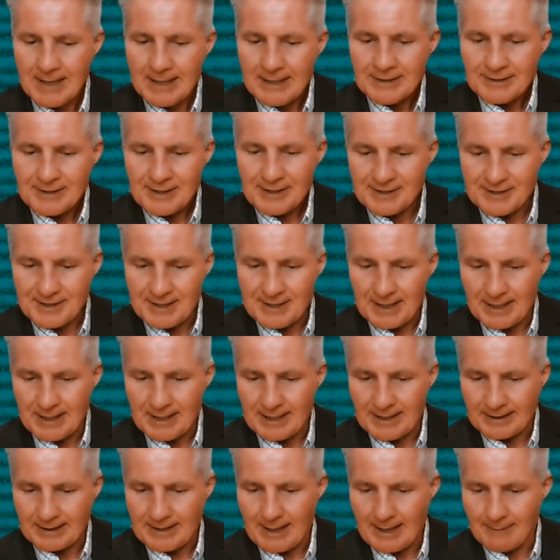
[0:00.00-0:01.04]
Just
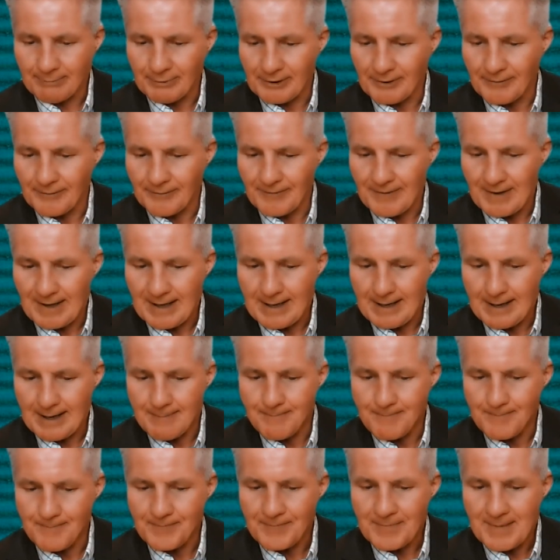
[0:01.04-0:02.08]
a couple of
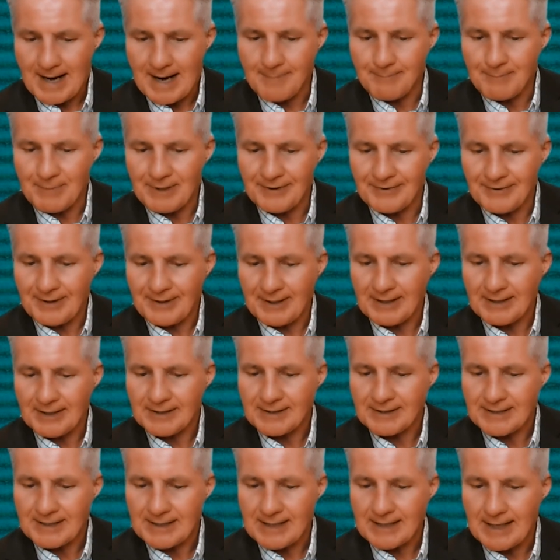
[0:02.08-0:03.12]
admin
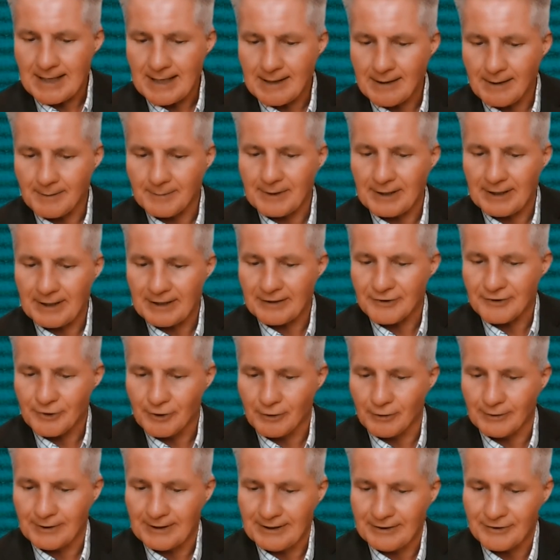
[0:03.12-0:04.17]
things. I'm going to
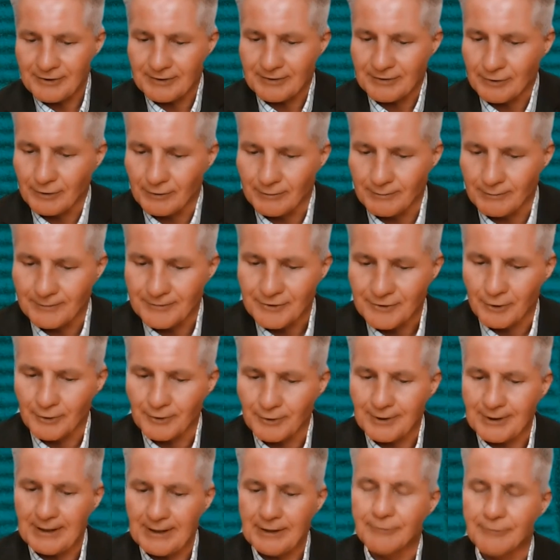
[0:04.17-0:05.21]

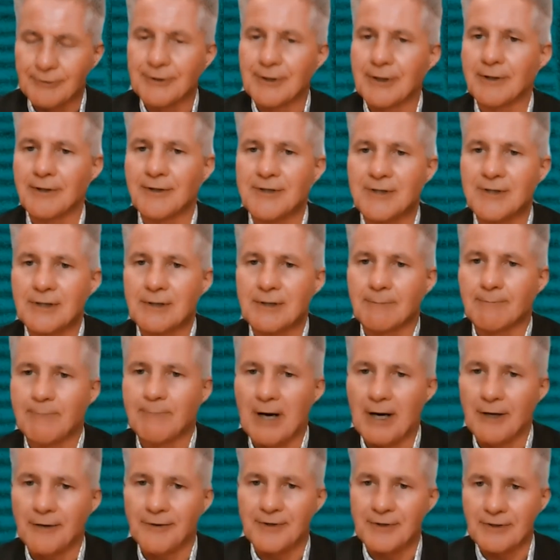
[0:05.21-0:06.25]
shortly introduce
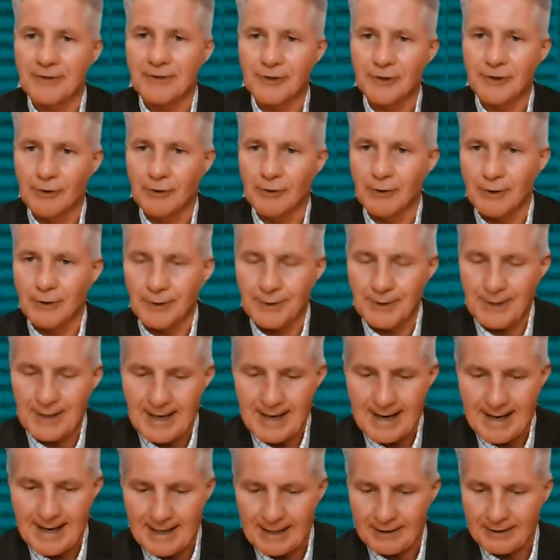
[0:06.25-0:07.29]
both Sean
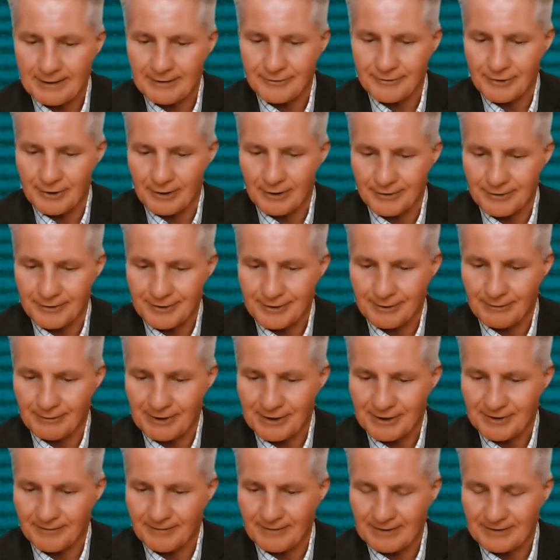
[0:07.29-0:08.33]
and John to
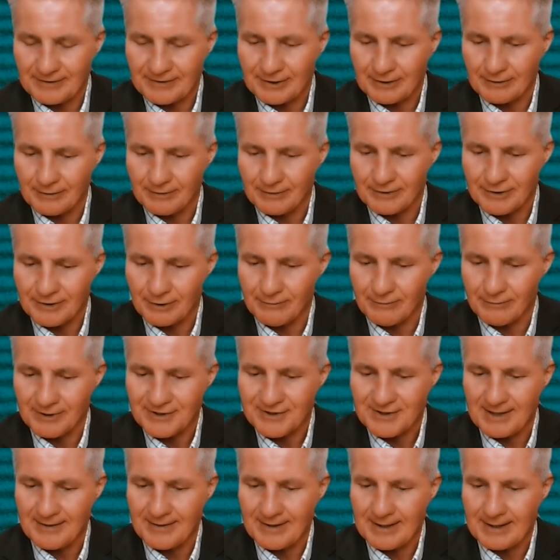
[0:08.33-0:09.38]

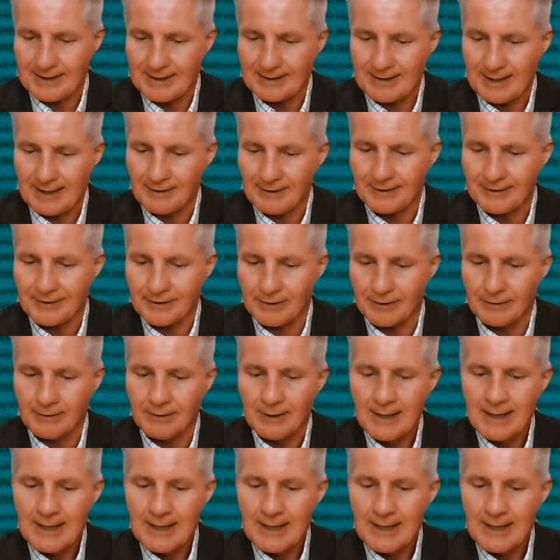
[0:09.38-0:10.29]
us, and they're going to